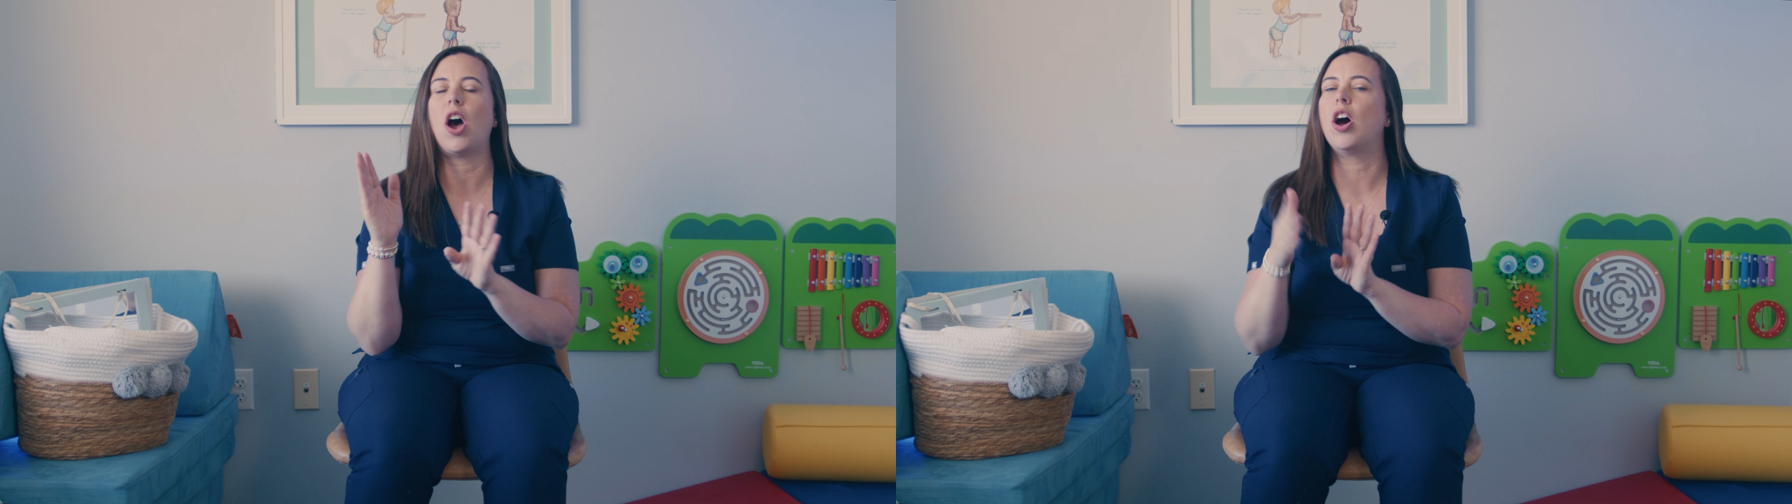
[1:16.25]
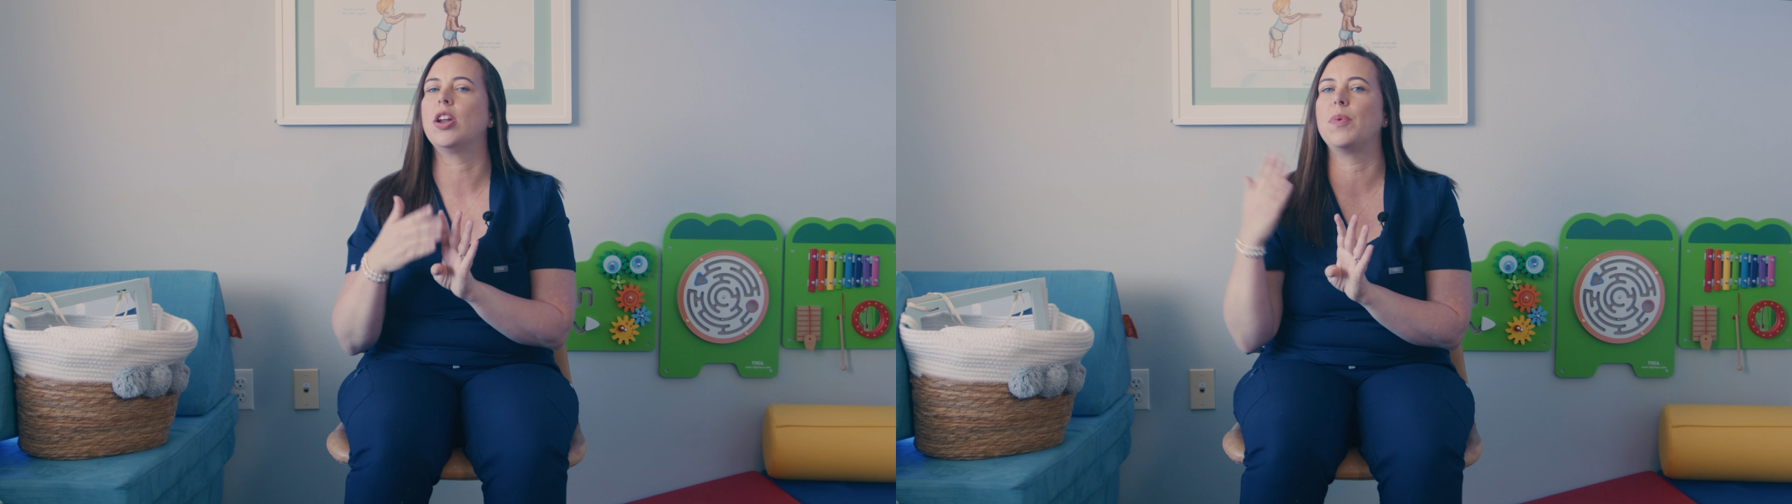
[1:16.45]

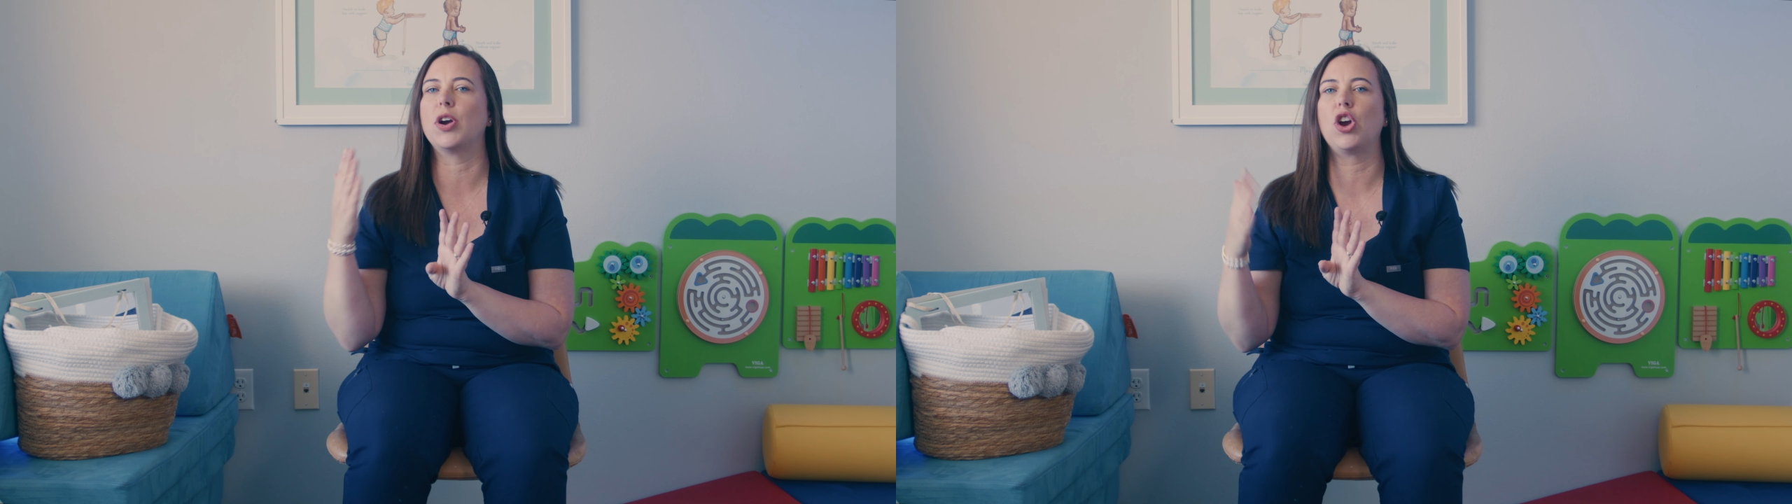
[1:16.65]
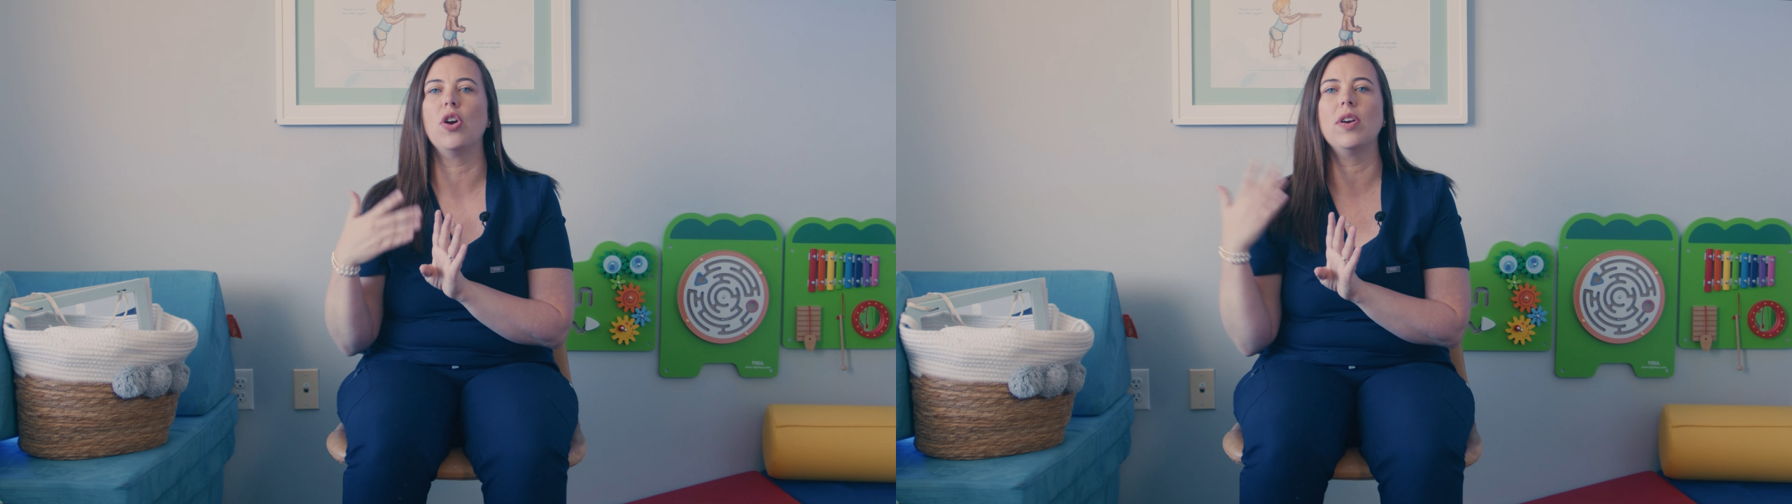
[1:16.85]
on a
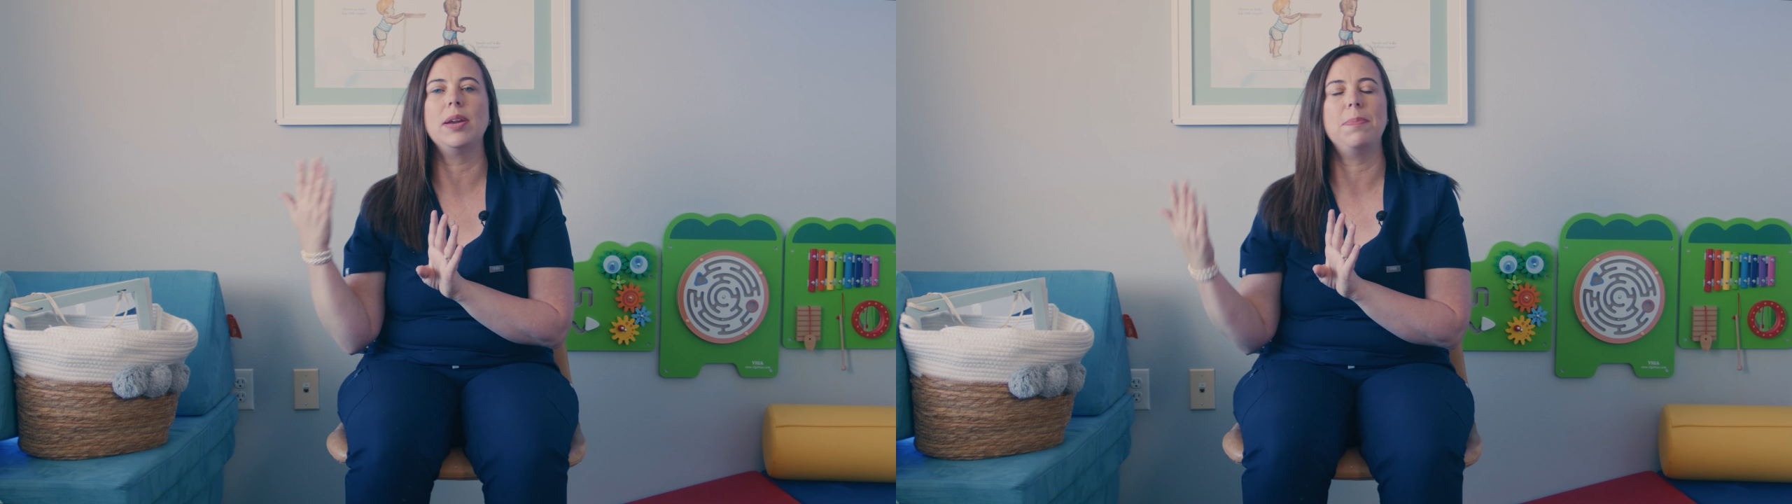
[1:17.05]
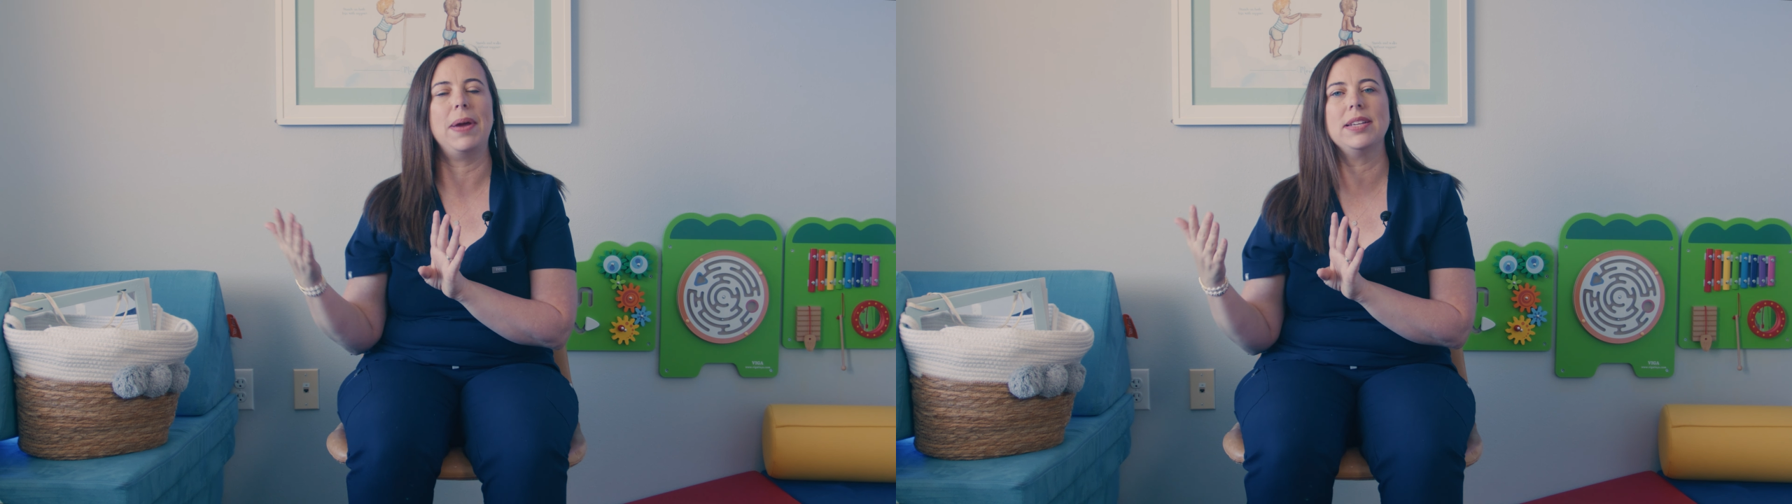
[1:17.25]

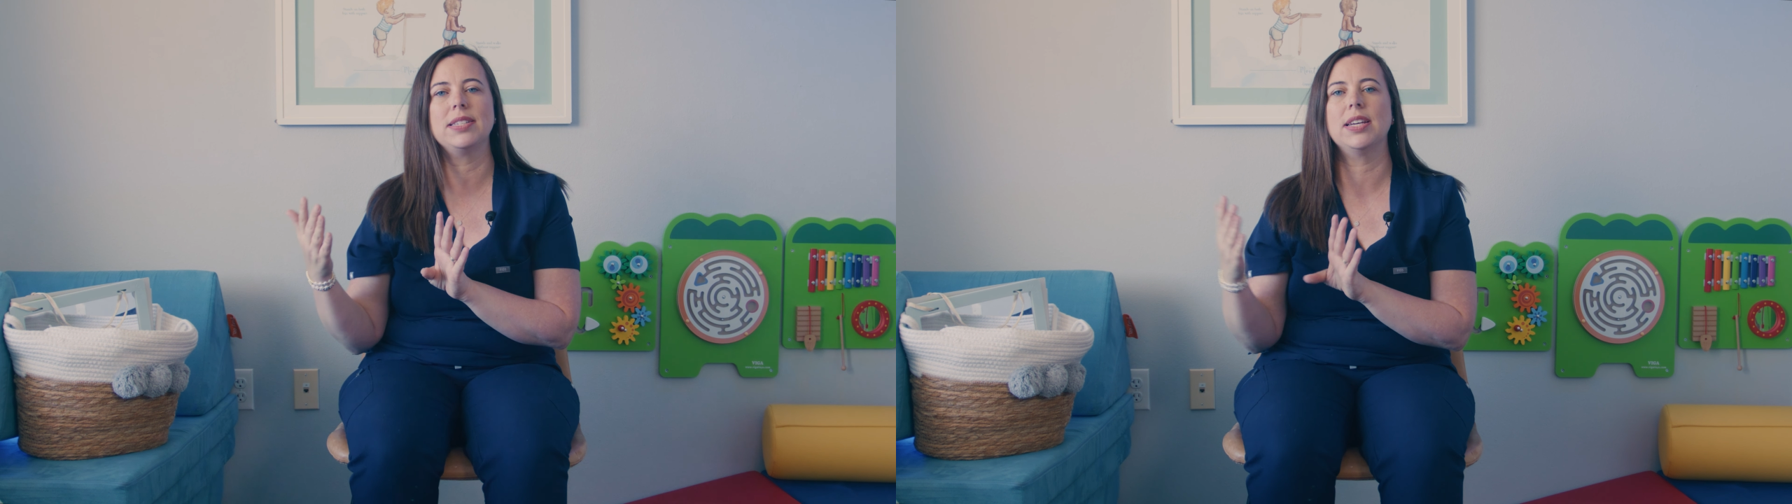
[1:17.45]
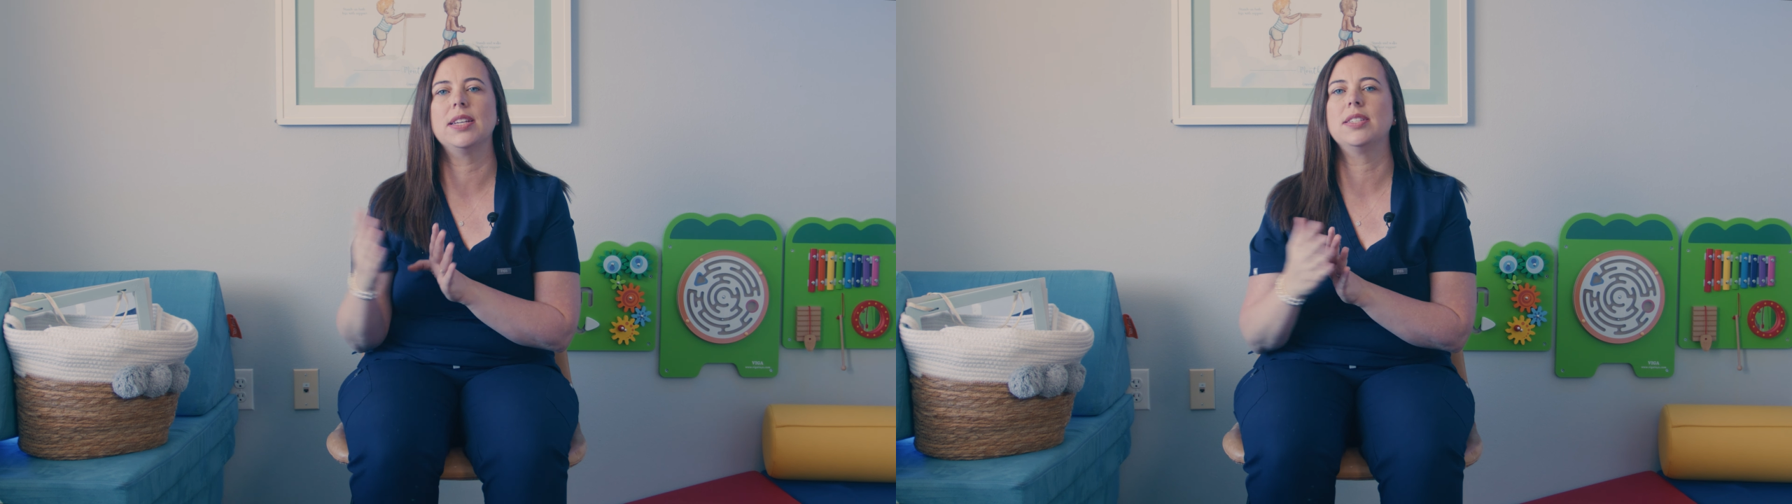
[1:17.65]
recurring
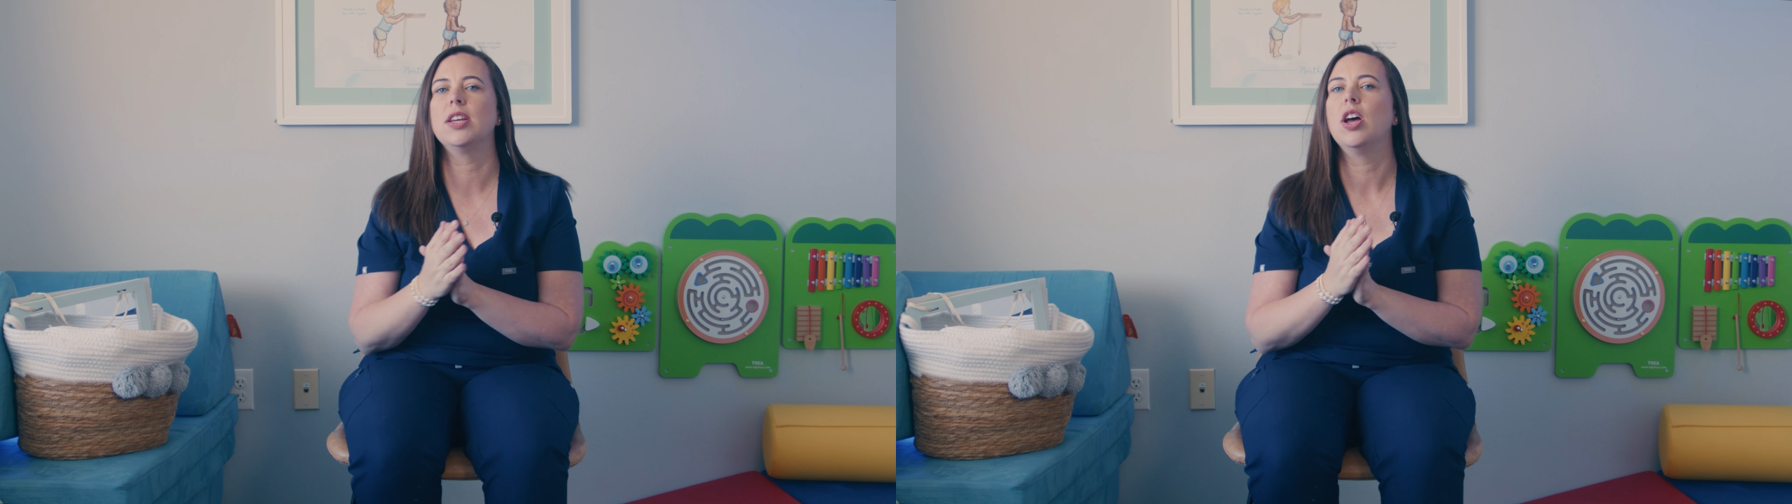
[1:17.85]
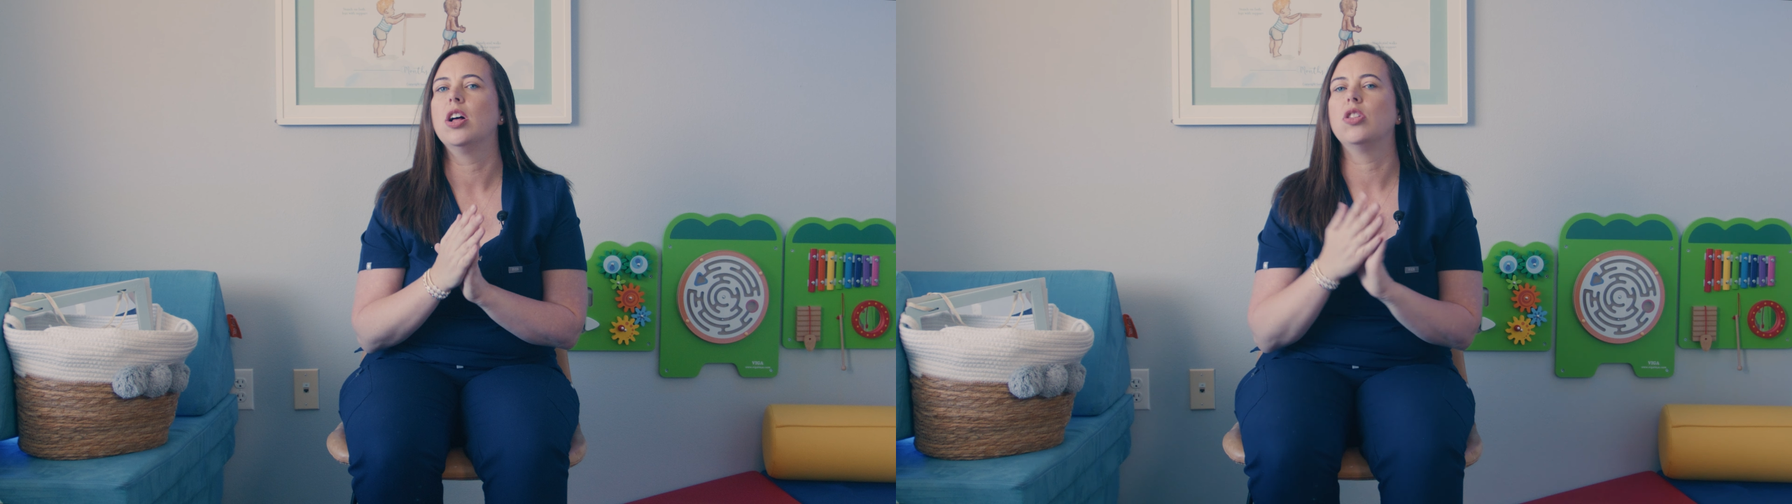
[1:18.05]
basis,